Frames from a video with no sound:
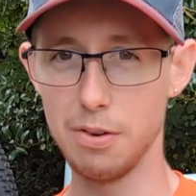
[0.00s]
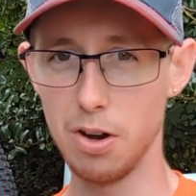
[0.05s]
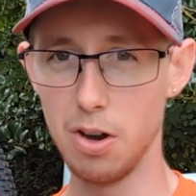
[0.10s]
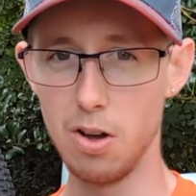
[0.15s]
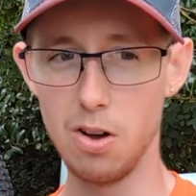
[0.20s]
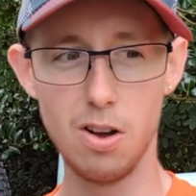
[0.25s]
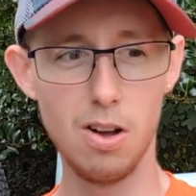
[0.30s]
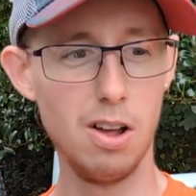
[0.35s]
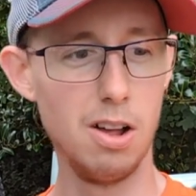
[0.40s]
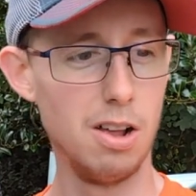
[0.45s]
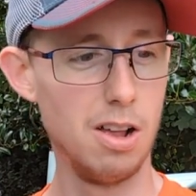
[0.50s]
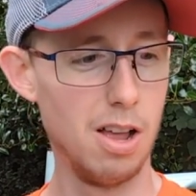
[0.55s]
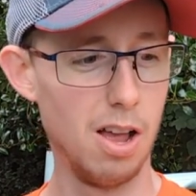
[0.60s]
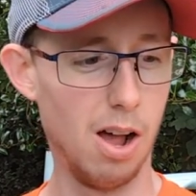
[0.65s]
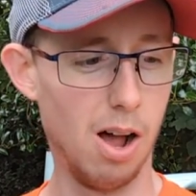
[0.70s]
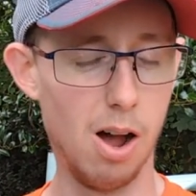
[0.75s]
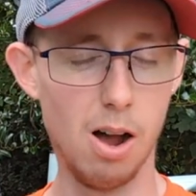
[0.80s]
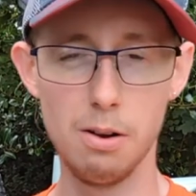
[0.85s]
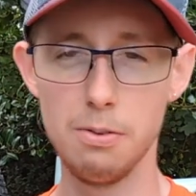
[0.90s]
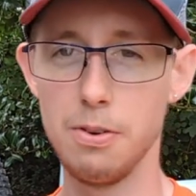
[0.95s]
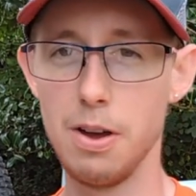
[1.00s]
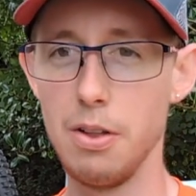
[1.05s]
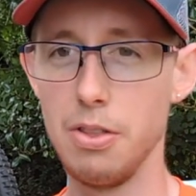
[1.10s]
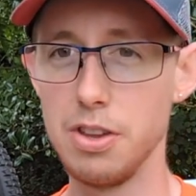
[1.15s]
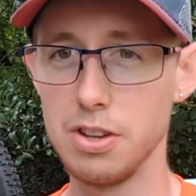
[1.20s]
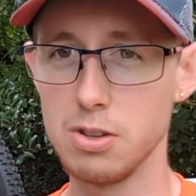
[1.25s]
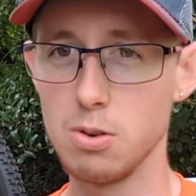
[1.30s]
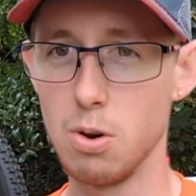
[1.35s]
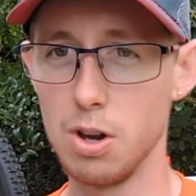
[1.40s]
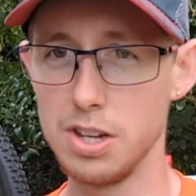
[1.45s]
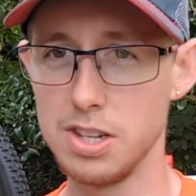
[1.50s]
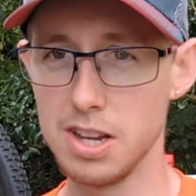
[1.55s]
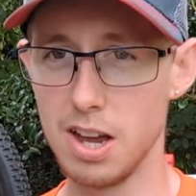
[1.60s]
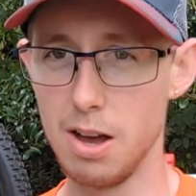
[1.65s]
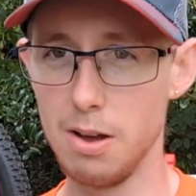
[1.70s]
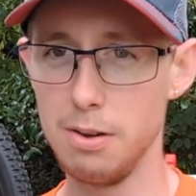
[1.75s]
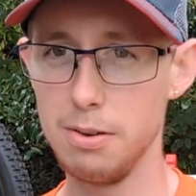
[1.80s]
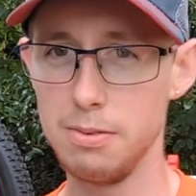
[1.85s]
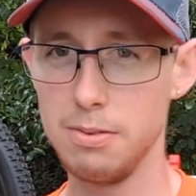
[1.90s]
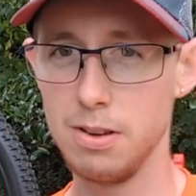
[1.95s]
a lot, I found this quite
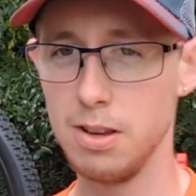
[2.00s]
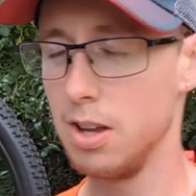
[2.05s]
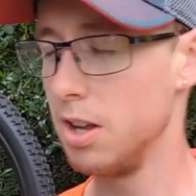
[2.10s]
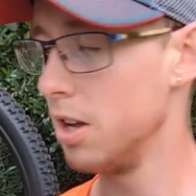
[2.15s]
tough.